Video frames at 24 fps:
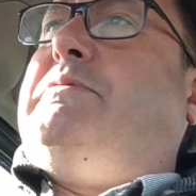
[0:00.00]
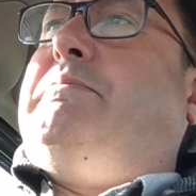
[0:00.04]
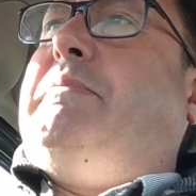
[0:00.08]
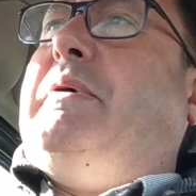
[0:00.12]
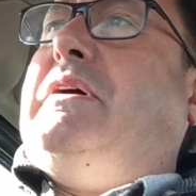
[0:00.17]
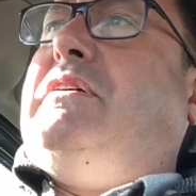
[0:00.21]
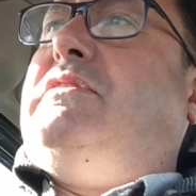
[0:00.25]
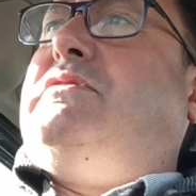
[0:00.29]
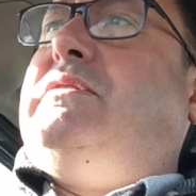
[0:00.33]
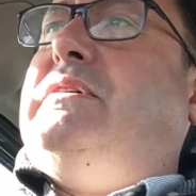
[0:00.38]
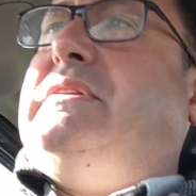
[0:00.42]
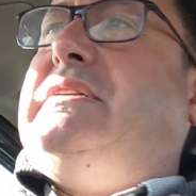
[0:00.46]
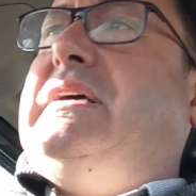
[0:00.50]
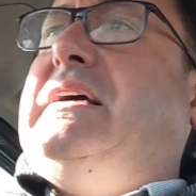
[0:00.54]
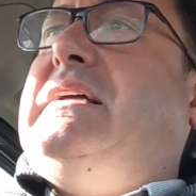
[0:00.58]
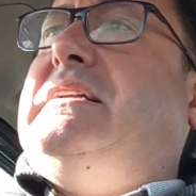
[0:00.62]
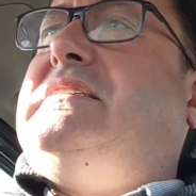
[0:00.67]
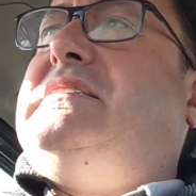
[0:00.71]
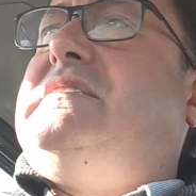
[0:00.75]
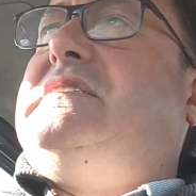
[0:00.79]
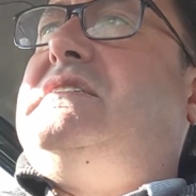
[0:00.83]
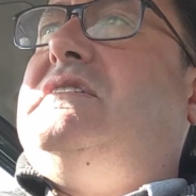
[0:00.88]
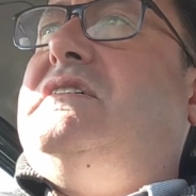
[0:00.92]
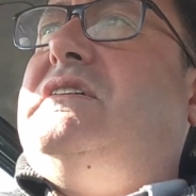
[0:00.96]
I spoke to a
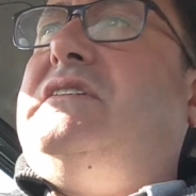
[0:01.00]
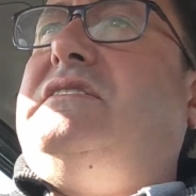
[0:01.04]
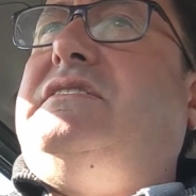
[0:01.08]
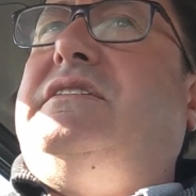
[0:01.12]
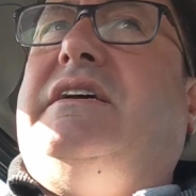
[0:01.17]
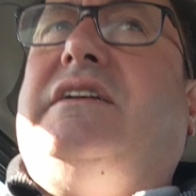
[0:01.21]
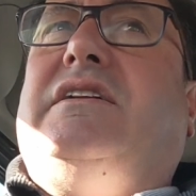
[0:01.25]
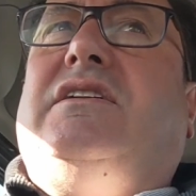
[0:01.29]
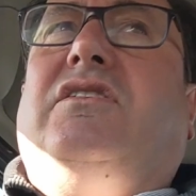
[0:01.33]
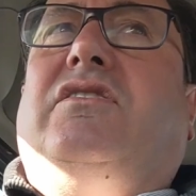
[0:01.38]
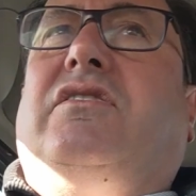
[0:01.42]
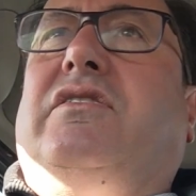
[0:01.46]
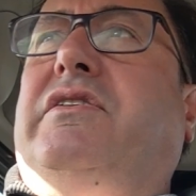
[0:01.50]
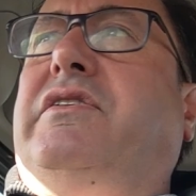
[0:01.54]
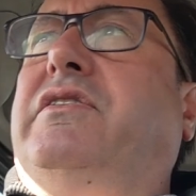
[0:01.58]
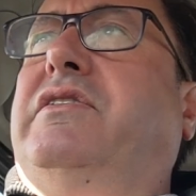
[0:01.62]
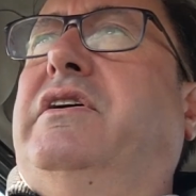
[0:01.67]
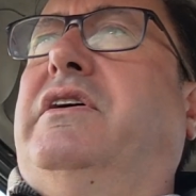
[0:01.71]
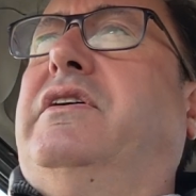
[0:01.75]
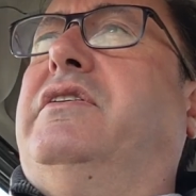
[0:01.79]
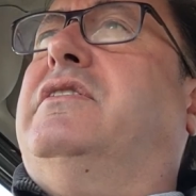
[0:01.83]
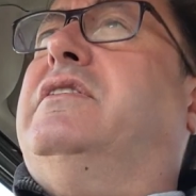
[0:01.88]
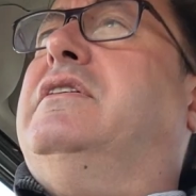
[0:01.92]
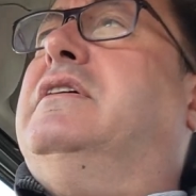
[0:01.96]
dentist and I said, look, you
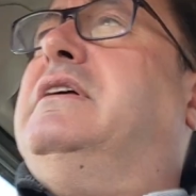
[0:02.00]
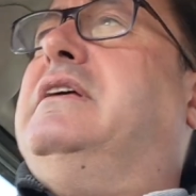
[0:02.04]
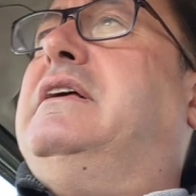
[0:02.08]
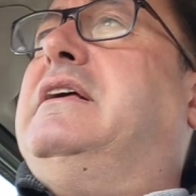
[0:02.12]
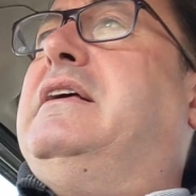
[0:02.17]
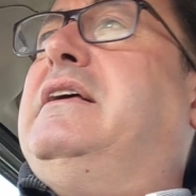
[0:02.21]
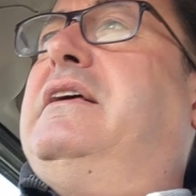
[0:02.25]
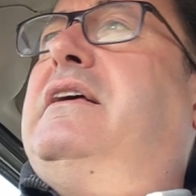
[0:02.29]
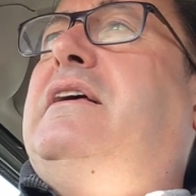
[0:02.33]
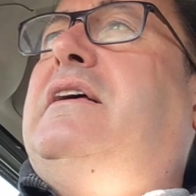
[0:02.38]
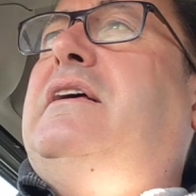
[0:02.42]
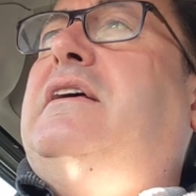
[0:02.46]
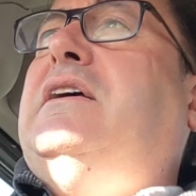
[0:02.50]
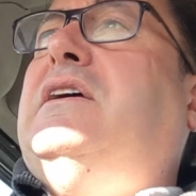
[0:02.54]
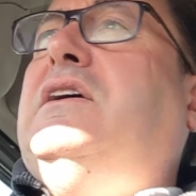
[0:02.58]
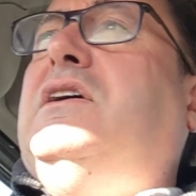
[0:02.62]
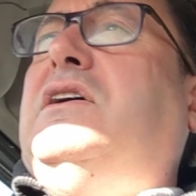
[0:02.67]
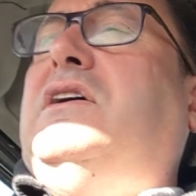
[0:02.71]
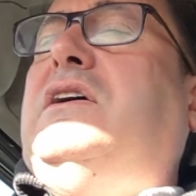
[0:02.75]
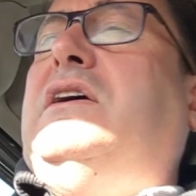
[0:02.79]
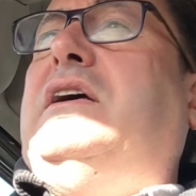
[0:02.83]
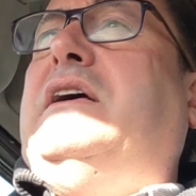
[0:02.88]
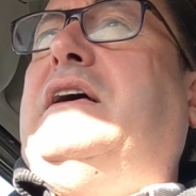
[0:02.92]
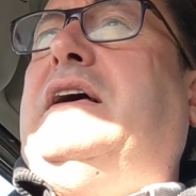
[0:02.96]
know.
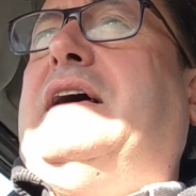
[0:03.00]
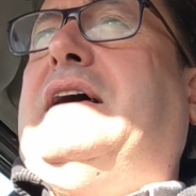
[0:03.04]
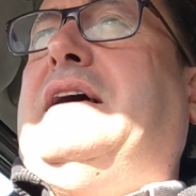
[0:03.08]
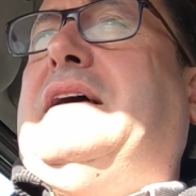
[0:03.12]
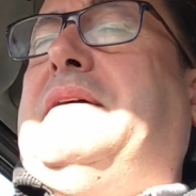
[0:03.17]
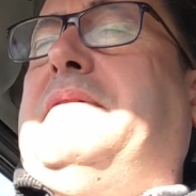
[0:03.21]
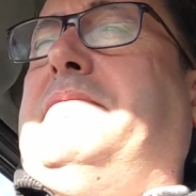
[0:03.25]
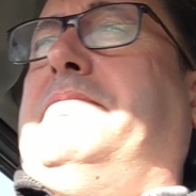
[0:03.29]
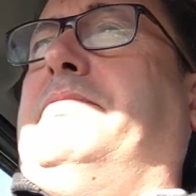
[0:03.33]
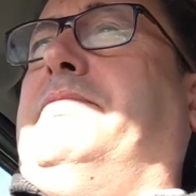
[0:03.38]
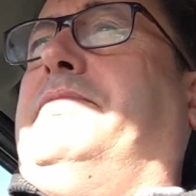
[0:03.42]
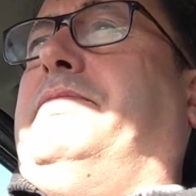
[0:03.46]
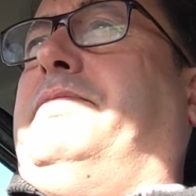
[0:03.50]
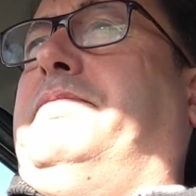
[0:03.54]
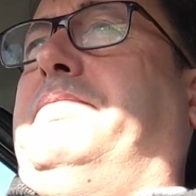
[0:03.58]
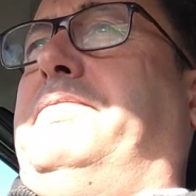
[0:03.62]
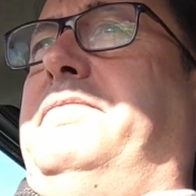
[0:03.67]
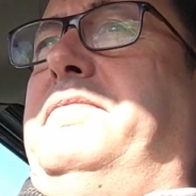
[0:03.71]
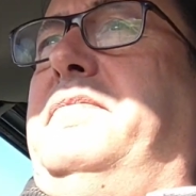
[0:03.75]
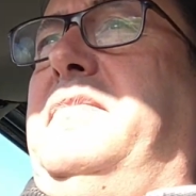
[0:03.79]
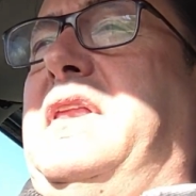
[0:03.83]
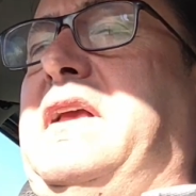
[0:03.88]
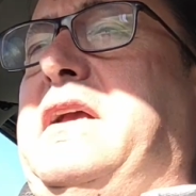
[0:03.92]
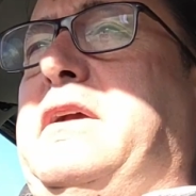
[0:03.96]
Um,
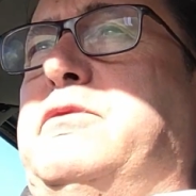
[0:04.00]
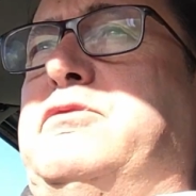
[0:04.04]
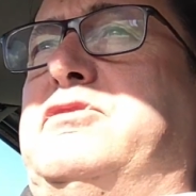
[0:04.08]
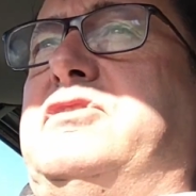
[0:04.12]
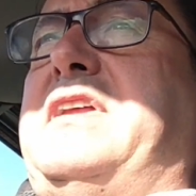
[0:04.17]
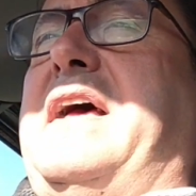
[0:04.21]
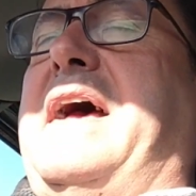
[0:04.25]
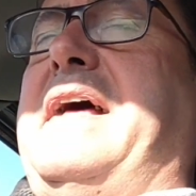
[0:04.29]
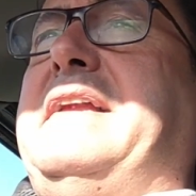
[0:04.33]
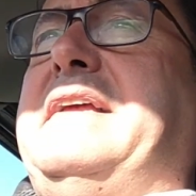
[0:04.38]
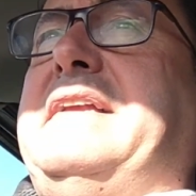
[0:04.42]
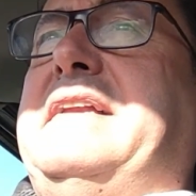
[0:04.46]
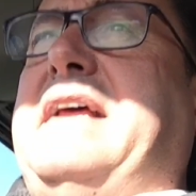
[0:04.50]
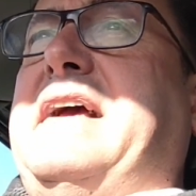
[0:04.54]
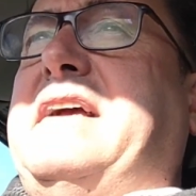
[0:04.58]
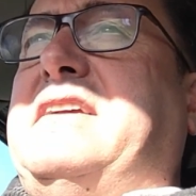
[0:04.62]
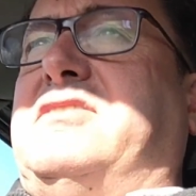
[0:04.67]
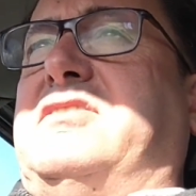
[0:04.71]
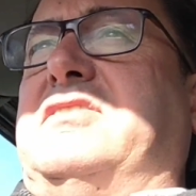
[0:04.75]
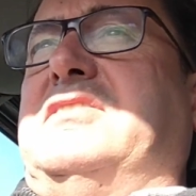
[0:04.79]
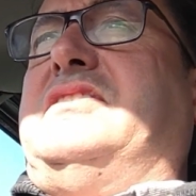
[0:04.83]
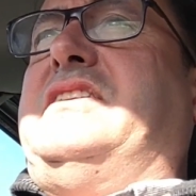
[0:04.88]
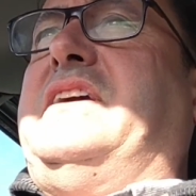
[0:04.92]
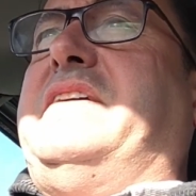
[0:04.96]
he was standing
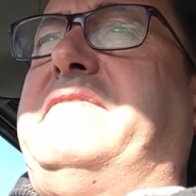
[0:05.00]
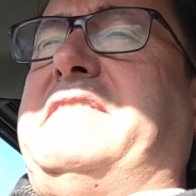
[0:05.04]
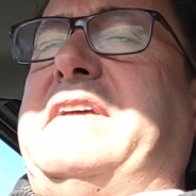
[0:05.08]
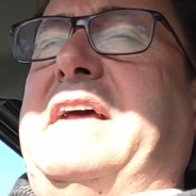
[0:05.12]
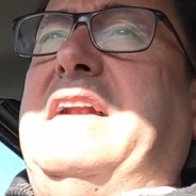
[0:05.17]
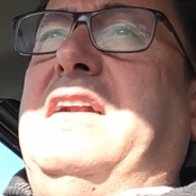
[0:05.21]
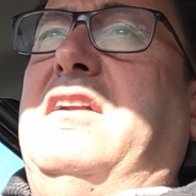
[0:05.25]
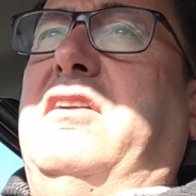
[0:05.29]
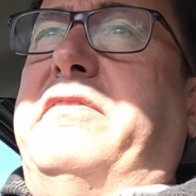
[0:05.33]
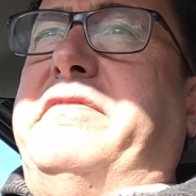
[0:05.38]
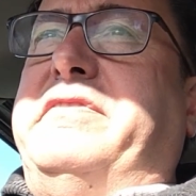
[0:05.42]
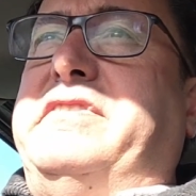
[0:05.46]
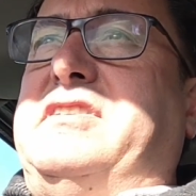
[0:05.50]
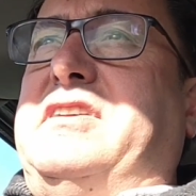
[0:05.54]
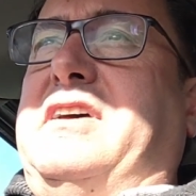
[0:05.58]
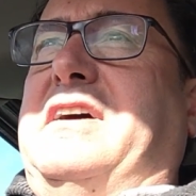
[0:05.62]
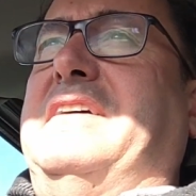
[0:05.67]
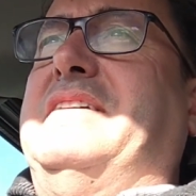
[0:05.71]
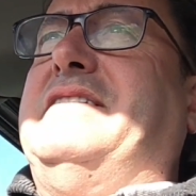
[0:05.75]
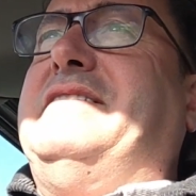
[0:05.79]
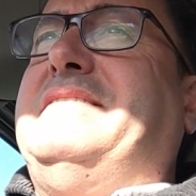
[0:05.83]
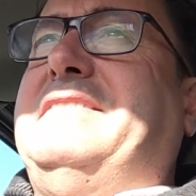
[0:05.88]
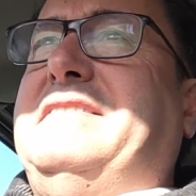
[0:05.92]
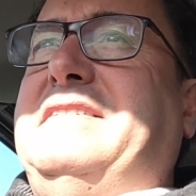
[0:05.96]
next to the chief dental
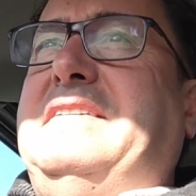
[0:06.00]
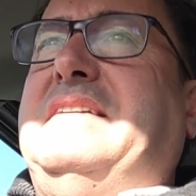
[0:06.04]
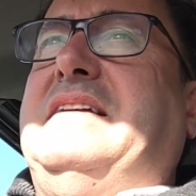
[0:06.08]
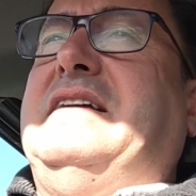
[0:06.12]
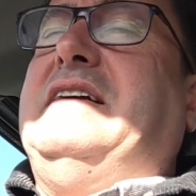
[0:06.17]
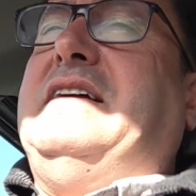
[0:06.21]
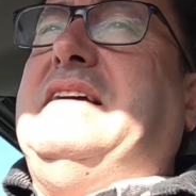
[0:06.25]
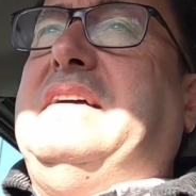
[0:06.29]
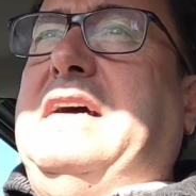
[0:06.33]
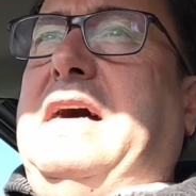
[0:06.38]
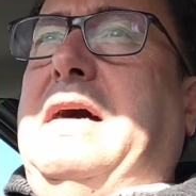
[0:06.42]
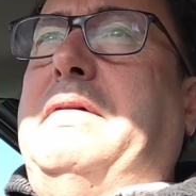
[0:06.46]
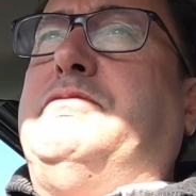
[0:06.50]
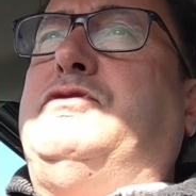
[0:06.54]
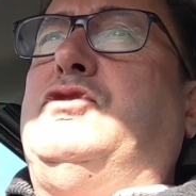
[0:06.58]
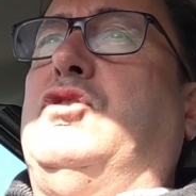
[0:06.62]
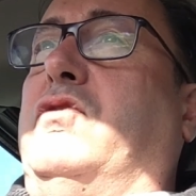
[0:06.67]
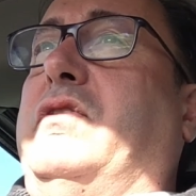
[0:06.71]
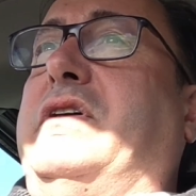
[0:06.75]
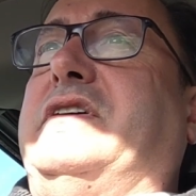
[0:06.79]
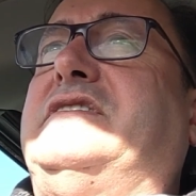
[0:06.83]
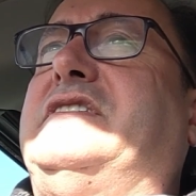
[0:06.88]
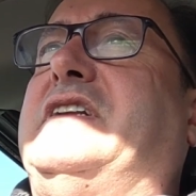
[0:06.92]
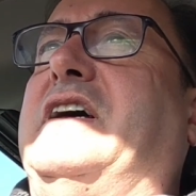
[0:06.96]
officer I'm
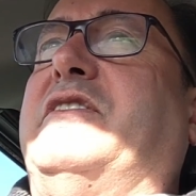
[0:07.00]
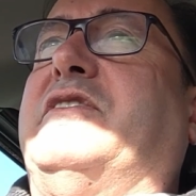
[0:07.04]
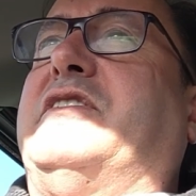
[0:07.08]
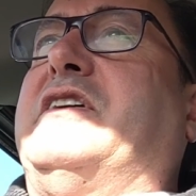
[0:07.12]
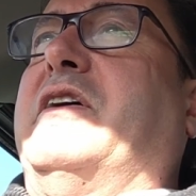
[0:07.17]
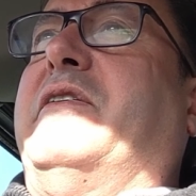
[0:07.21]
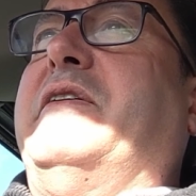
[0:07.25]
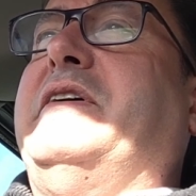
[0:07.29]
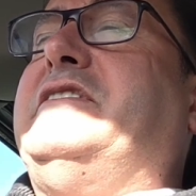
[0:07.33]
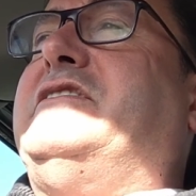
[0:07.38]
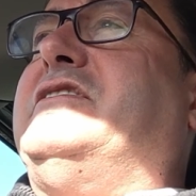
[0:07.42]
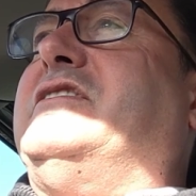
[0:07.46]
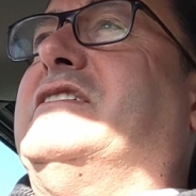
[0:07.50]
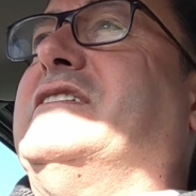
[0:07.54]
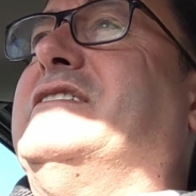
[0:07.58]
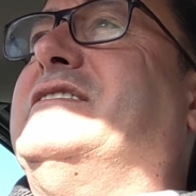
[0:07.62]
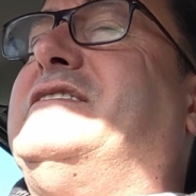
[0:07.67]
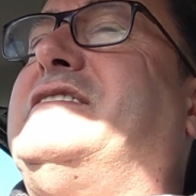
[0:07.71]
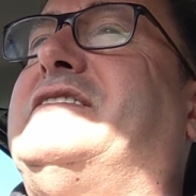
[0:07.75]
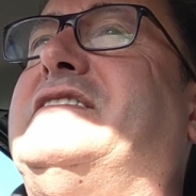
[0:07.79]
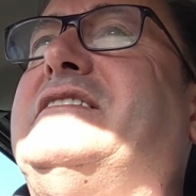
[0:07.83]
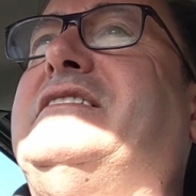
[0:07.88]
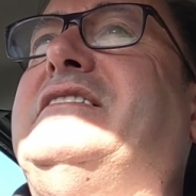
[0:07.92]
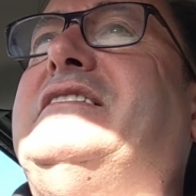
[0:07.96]
sure that's no
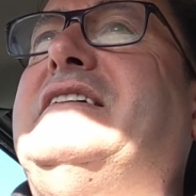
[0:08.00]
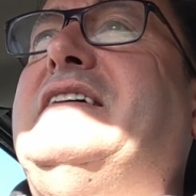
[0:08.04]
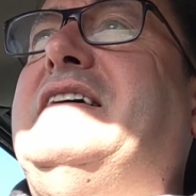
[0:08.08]
coincidence,